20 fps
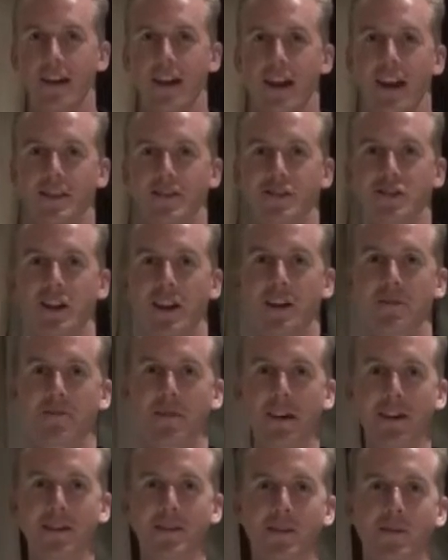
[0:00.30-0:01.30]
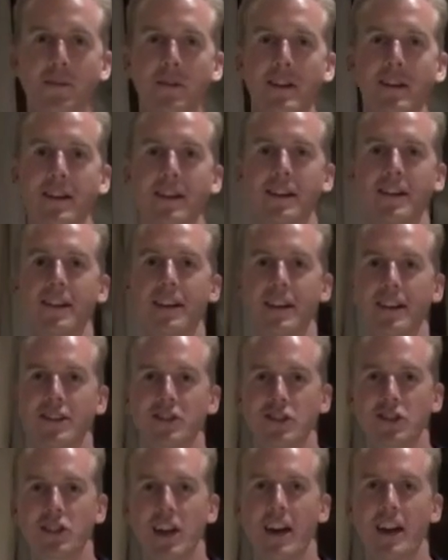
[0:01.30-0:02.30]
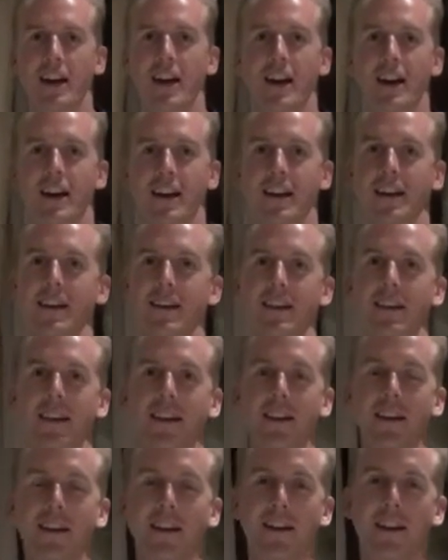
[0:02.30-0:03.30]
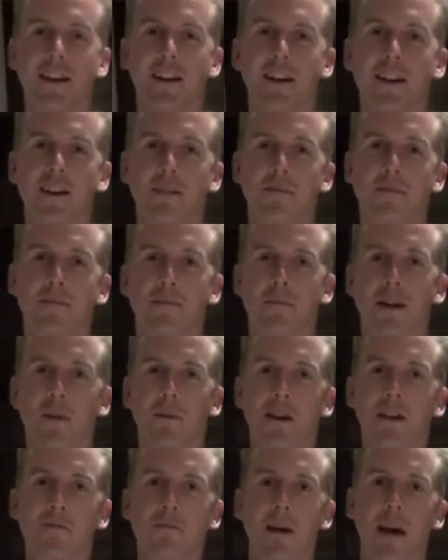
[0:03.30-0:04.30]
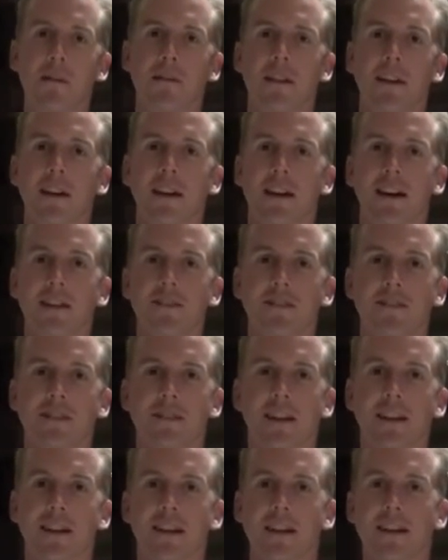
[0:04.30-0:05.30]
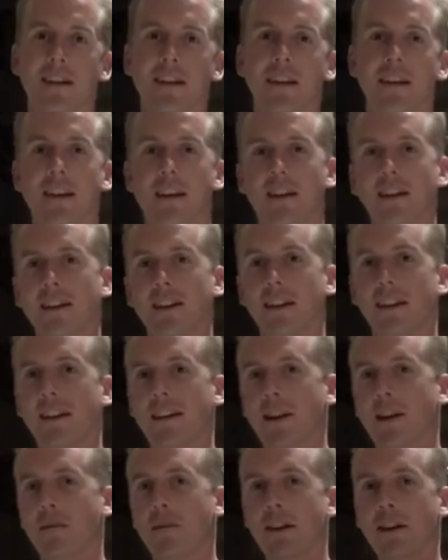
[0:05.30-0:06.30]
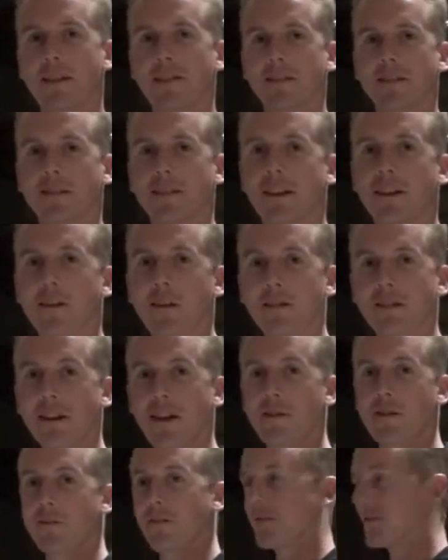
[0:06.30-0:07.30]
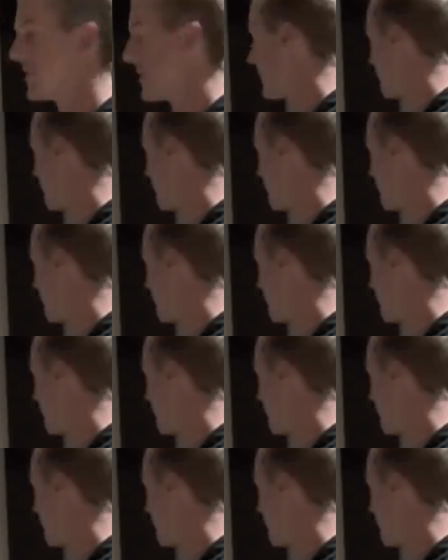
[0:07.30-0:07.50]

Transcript: Hey, it's Jake Mace, and we're here in Shanghai, and my wife Pamela and I just got in, and come on out and see our hotel room. I'll